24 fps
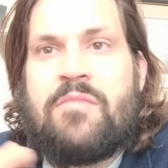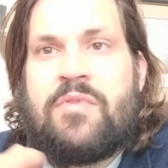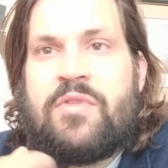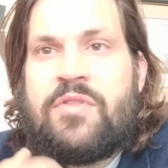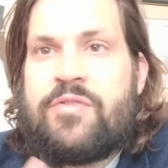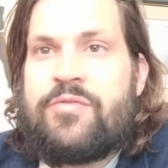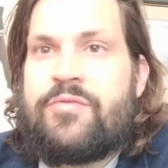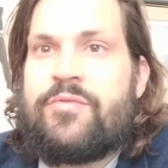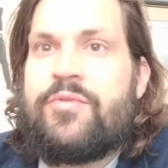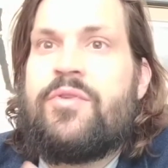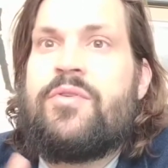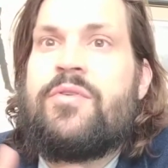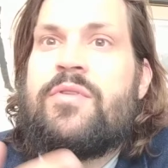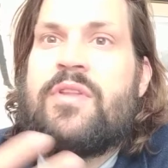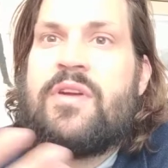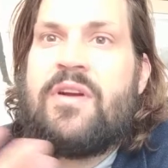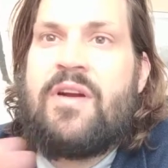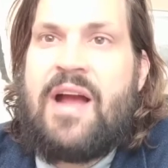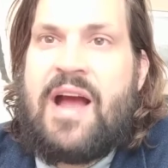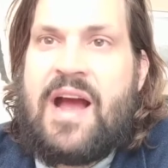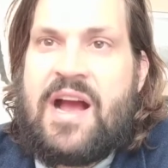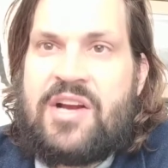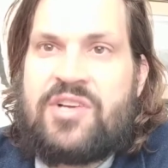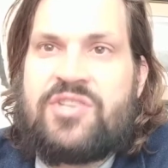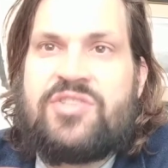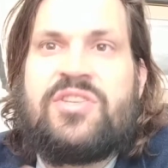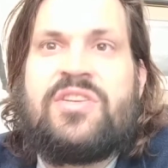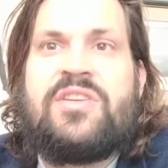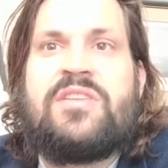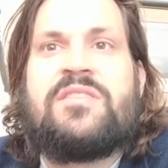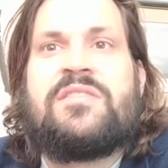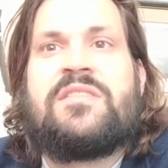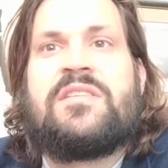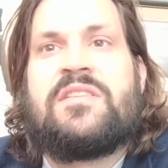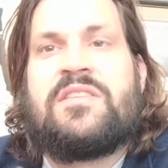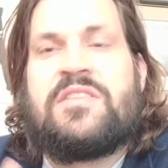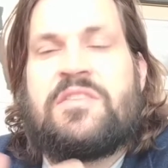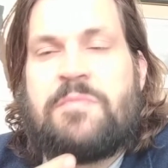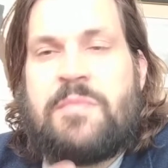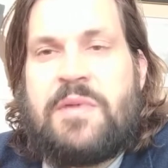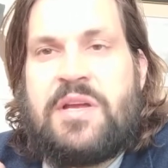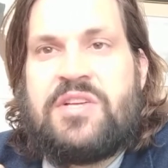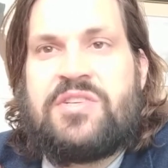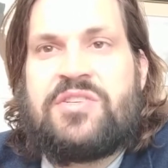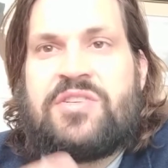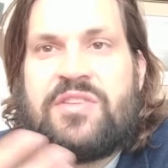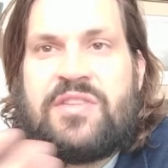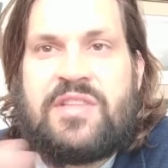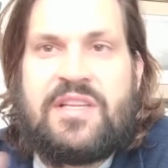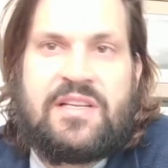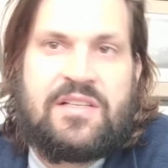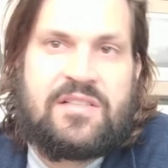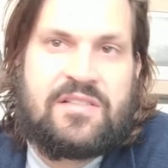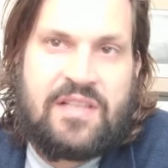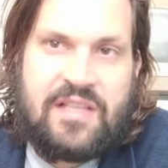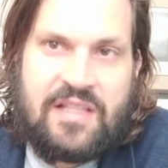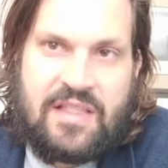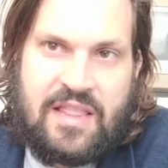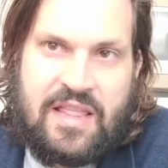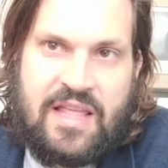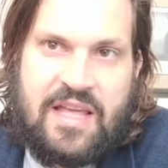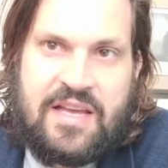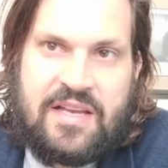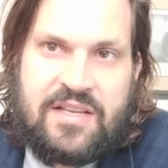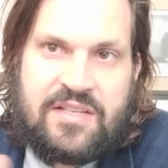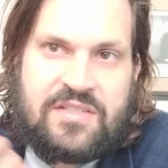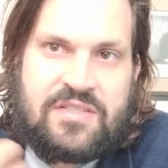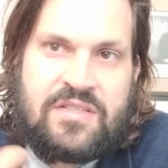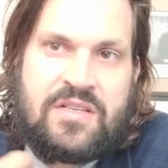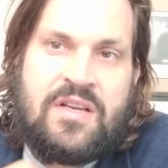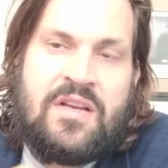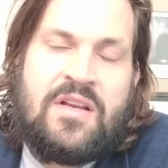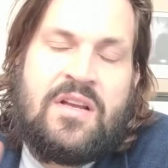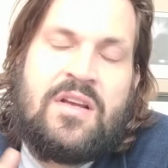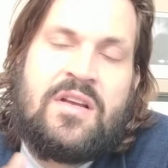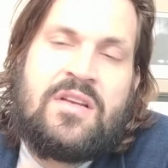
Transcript: through their actions and speech and things like this.